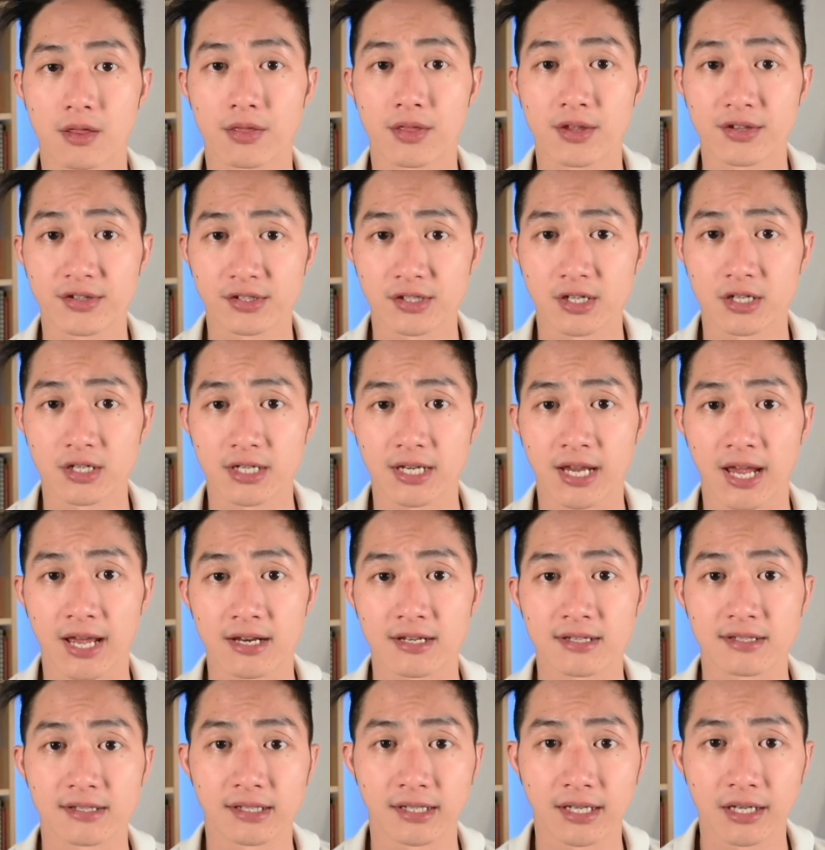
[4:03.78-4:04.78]
This study had a
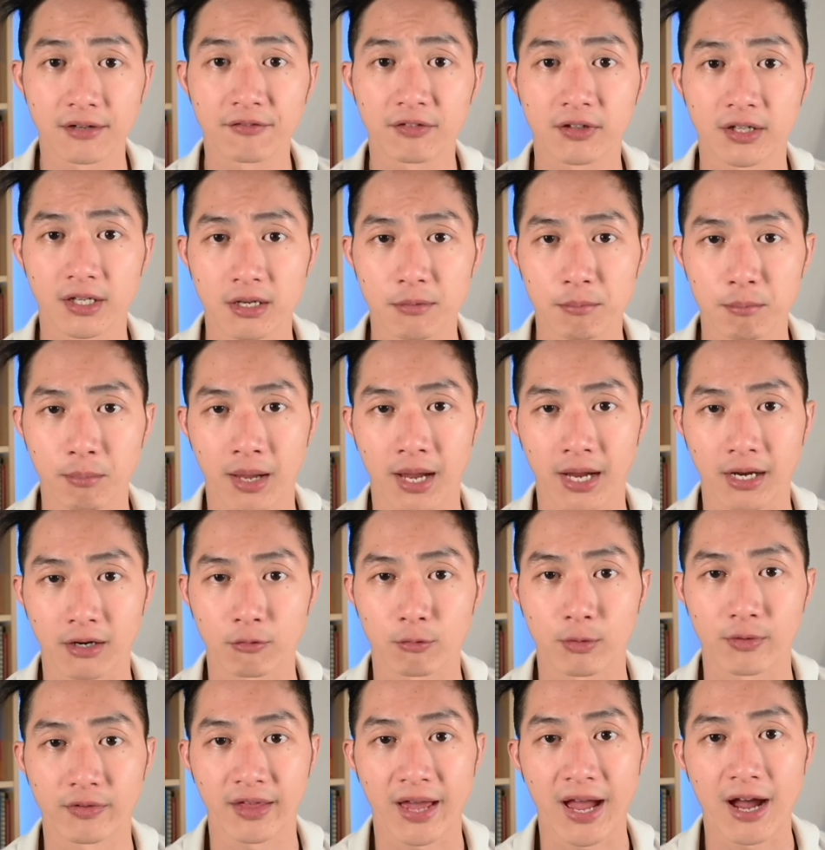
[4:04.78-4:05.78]
significant impact
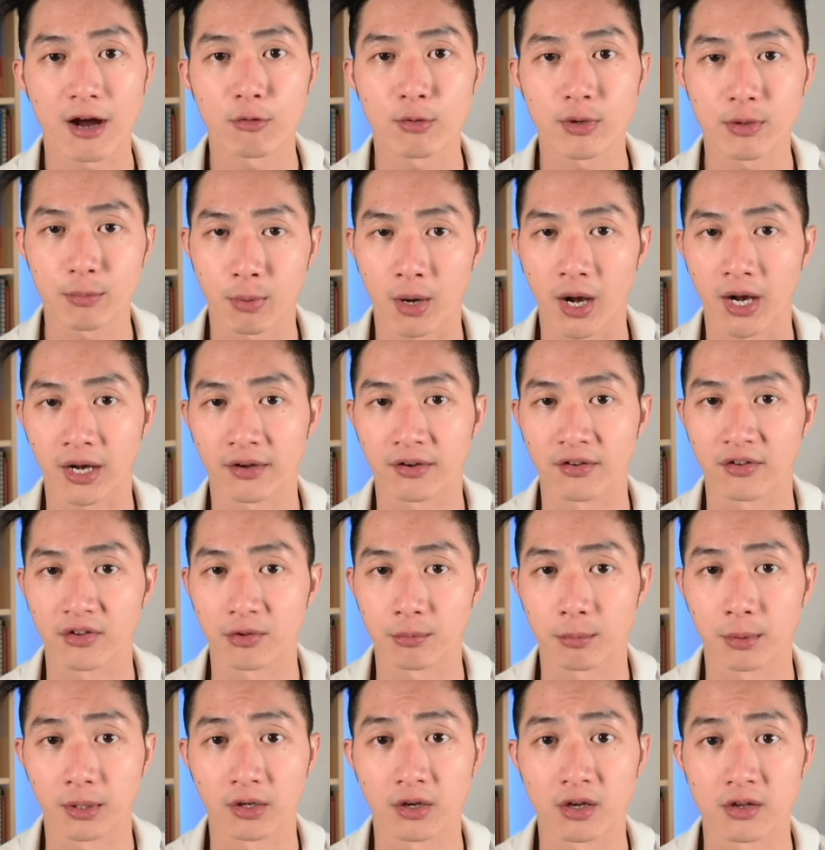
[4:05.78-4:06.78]
with how we practice
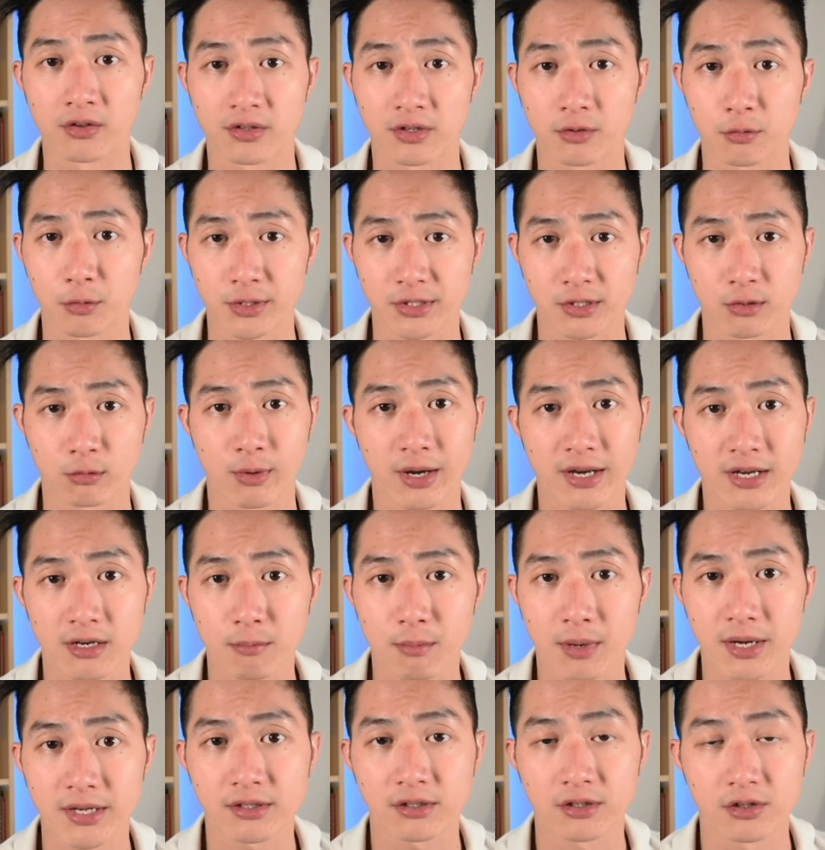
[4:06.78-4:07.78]
because it was a
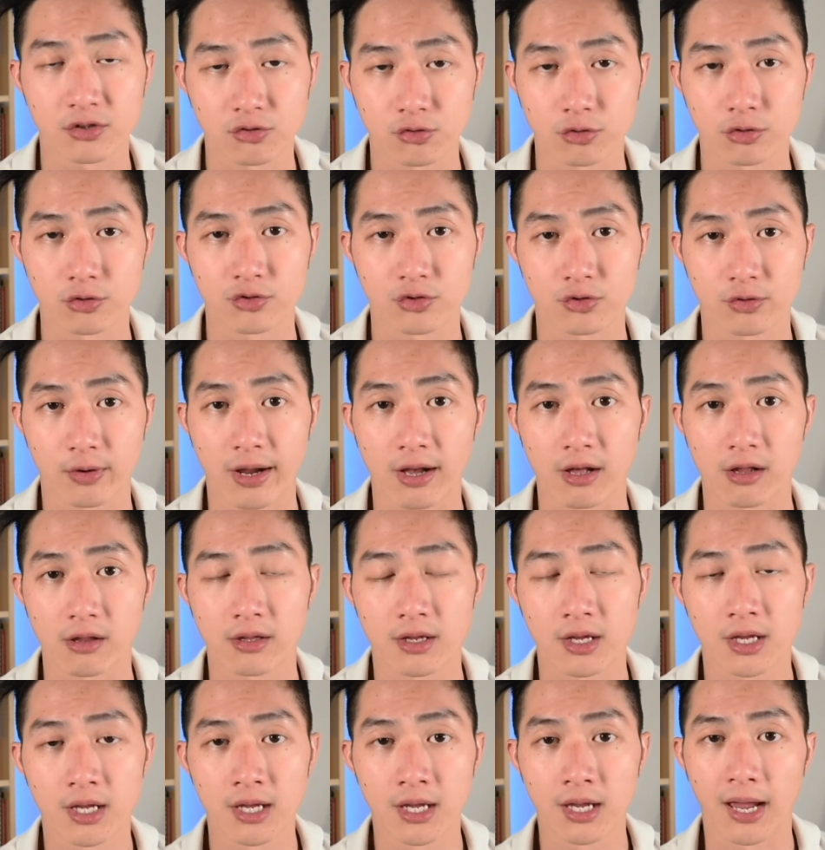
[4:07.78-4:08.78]
randomized controlled trial,
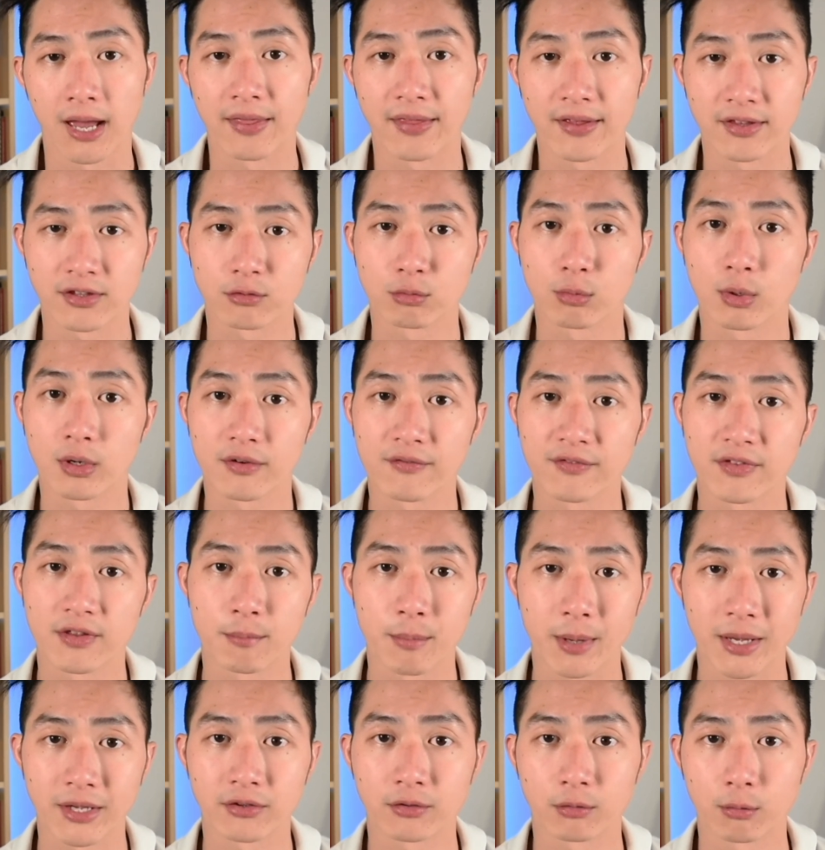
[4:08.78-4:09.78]
and that's one of the
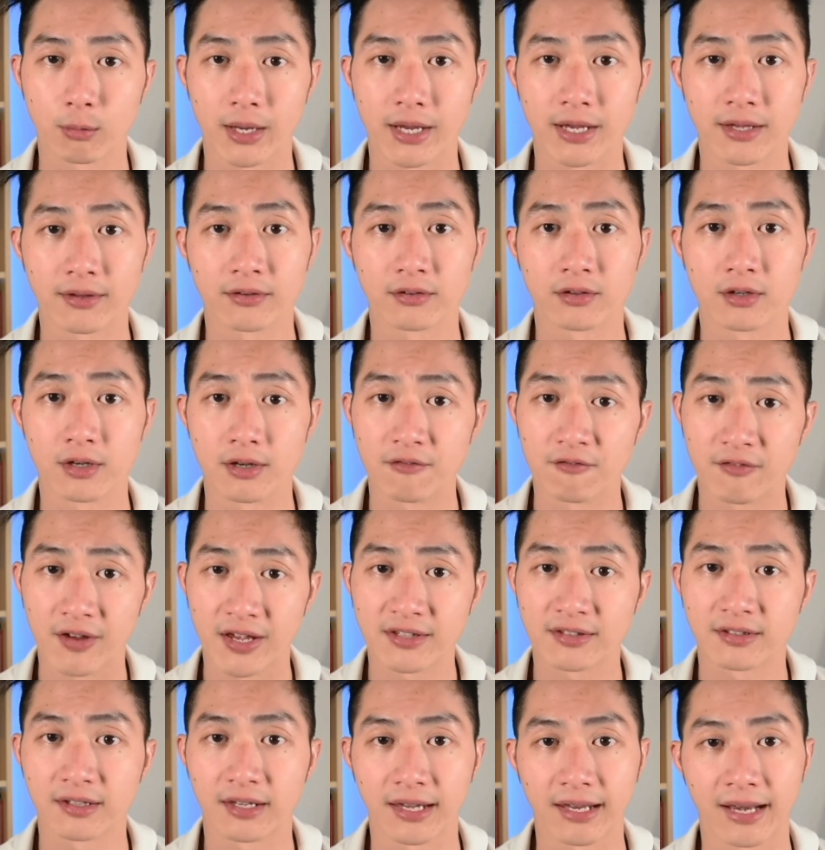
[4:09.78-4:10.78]
best ways to
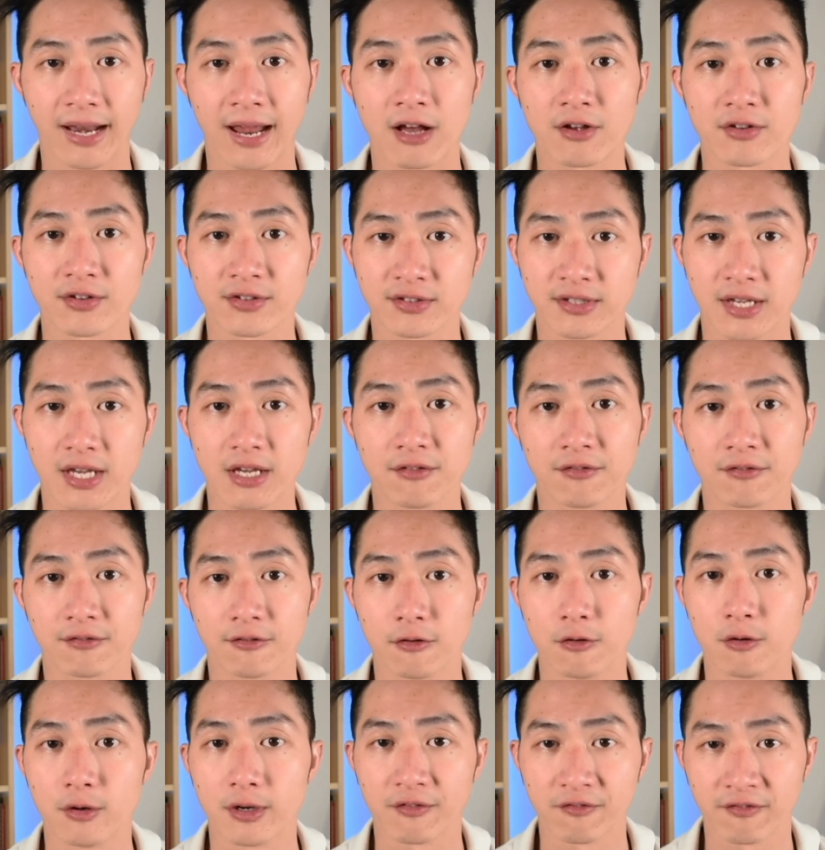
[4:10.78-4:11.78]
investigate how safe
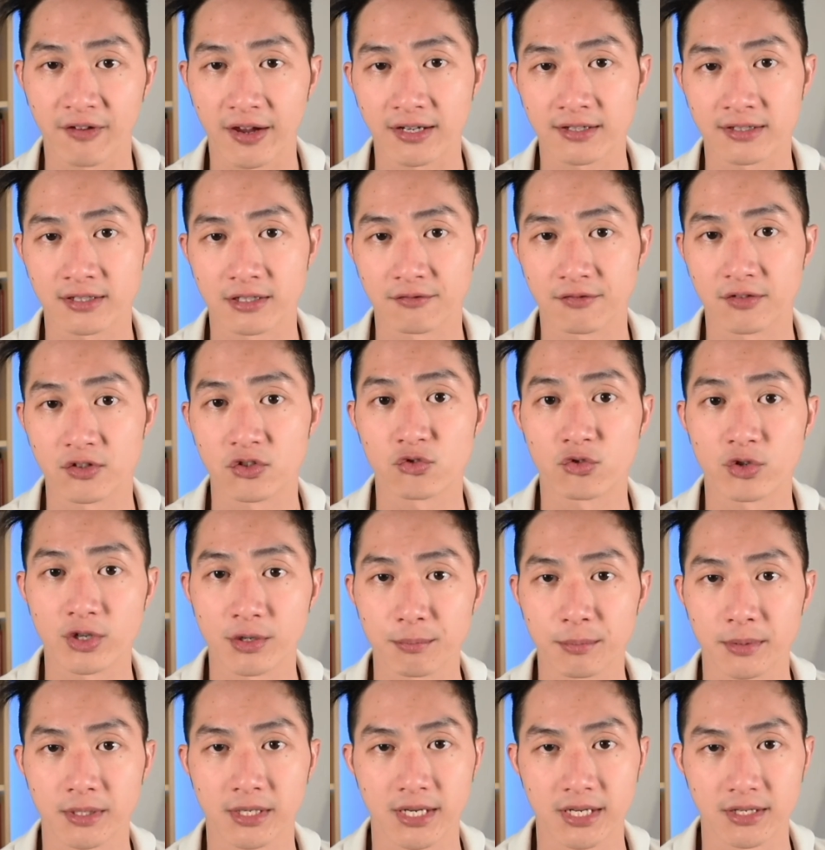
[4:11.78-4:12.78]
or effective a
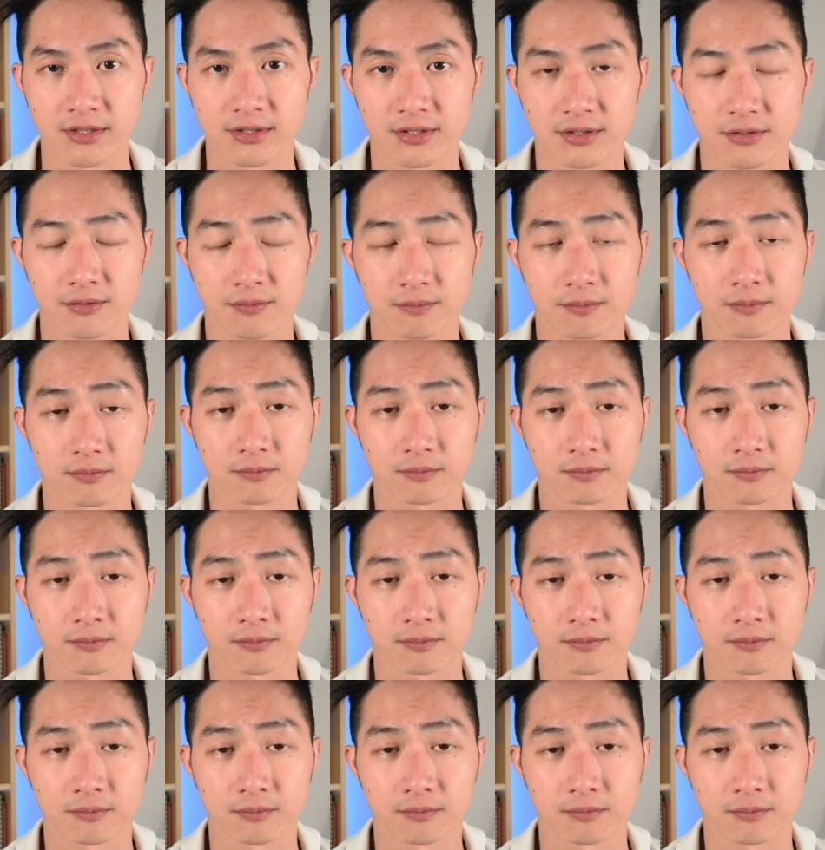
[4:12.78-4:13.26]
treatment is.